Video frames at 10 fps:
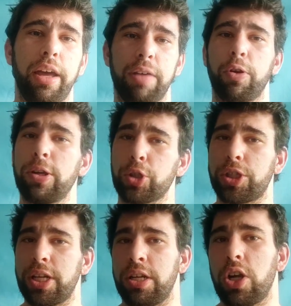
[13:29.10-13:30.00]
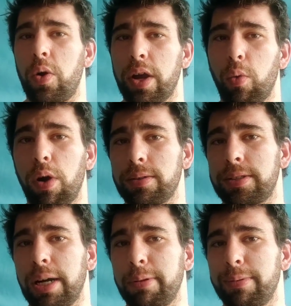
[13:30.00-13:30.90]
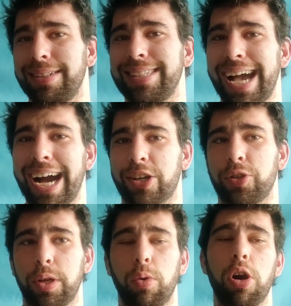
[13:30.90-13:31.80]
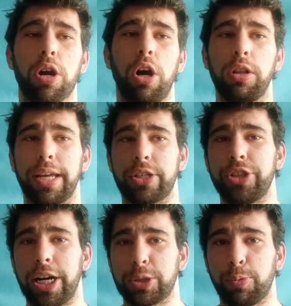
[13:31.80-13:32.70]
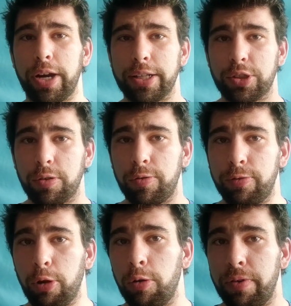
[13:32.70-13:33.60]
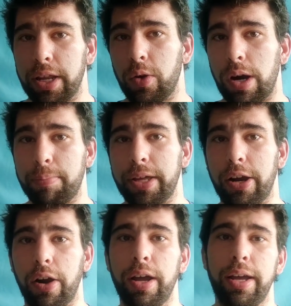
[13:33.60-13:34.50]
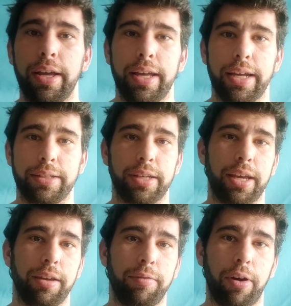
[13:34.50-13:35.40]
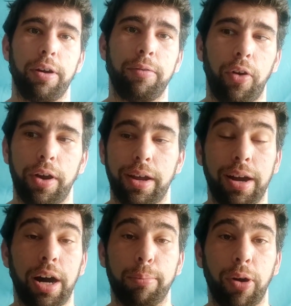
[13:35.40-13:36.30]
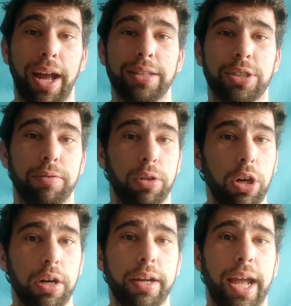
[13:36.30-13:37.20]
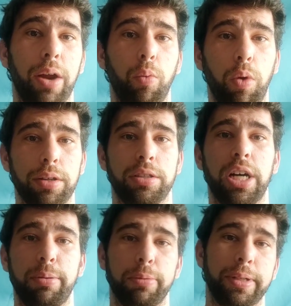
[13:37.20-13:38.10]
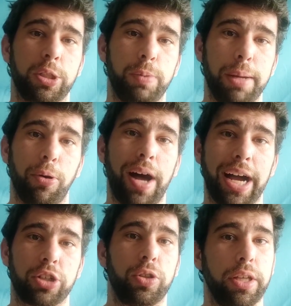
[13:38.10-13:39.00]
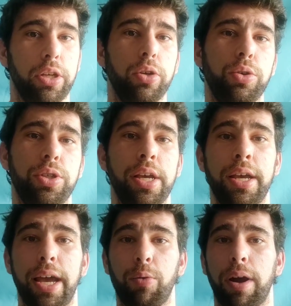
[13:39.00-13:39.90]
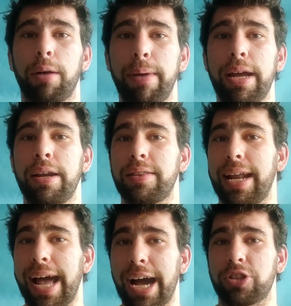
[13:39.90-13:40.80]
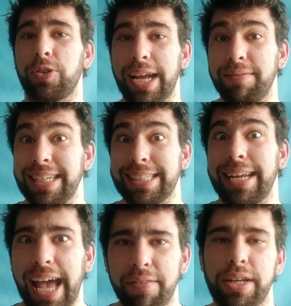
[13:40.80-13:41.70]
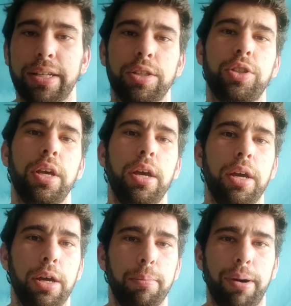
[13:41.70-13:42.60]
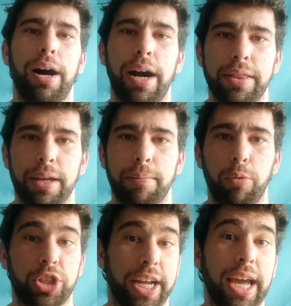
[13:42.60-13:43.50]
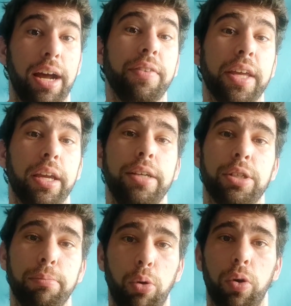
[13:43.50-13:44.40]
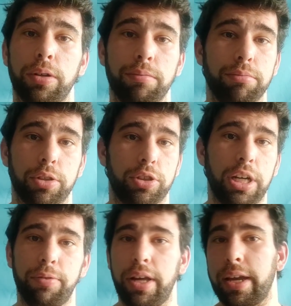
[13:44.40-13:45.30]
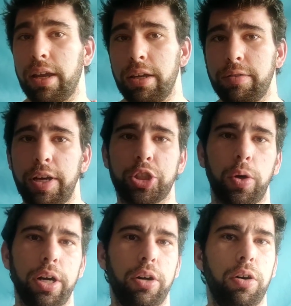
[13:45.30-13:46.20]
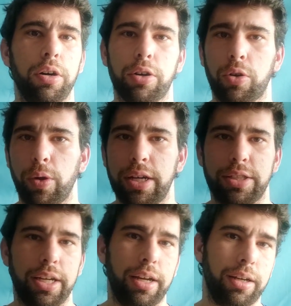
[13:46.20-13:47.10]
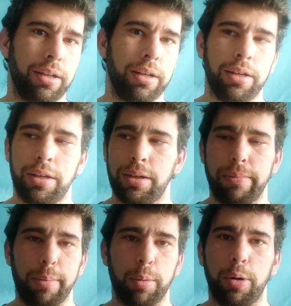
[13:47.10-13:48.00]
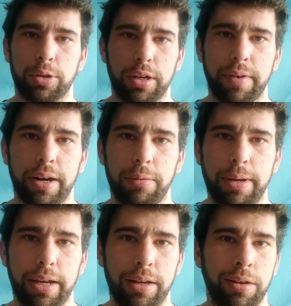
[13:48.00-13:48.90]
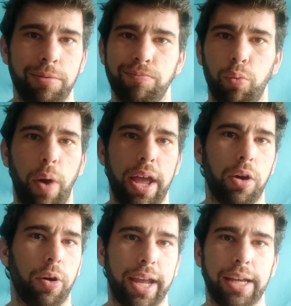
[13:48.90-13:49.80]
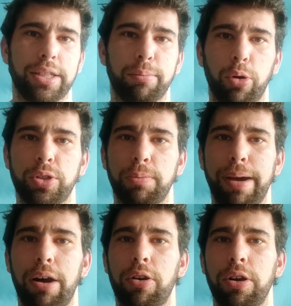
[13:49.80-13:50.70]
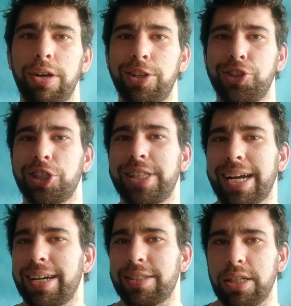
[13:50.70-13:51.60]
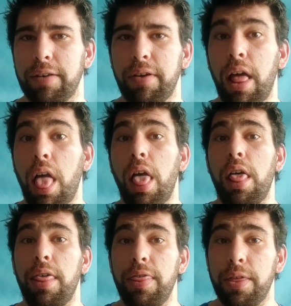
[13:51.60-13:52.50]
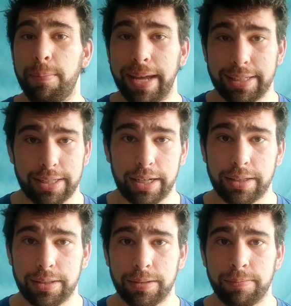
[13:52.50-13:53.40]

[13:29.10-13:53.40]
And if you're interested in knowing what supplements actually work, I'll link Josh Brett's full video up there. It's a very, very comprehensive look at what supplements people actually use and recommend that actually have decent evidence behind them, which again, I think is important. So stuff like fish oil, creatine, maybe a multivitamin, whey or casein protein powder, just that kind of stuff. The basics.